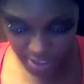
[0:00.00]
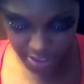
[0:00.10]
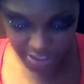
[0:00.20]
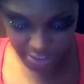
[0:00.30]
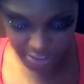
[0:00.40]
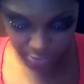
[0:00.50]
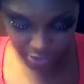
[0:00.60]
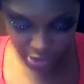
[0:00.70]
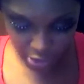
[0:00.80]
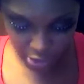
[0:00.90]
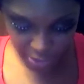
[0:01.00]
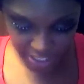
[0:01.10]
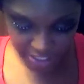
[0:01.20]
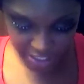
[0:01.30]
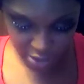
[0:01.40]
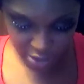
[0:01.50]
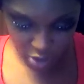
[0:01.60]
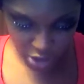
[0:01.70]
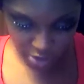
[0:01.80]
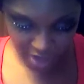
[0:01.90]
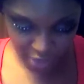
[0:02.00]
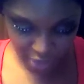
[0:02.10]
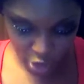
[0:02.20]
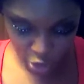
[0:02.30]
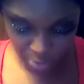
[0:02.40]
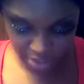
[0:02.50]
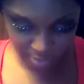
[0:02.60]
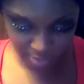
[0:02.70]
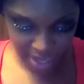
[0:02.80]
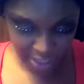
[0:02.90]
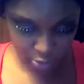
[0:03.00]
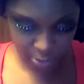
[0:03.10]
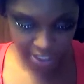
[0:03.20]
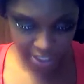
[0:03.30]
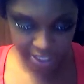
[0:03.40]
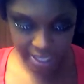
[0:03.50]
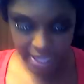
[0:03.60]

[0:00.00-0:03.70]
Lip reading: because that's where they're located. And you also have a comb in the back of the wig,